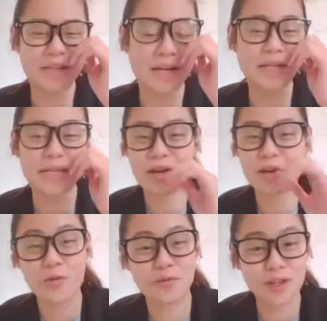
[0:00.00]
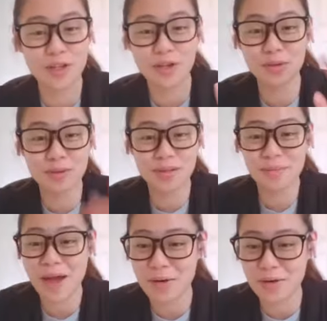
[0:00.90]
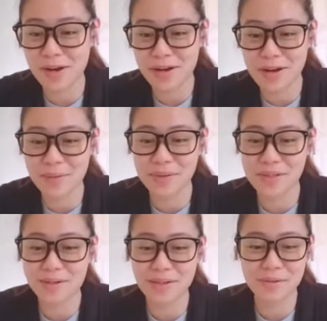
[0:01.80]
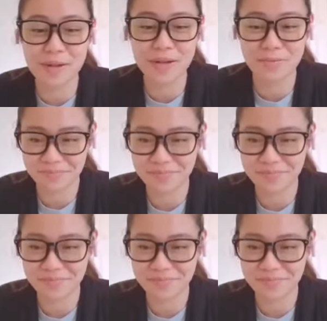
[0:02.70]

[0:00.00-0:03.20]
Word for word: Stay inside. Hopefully, you don't lose your power, and I will see you next week.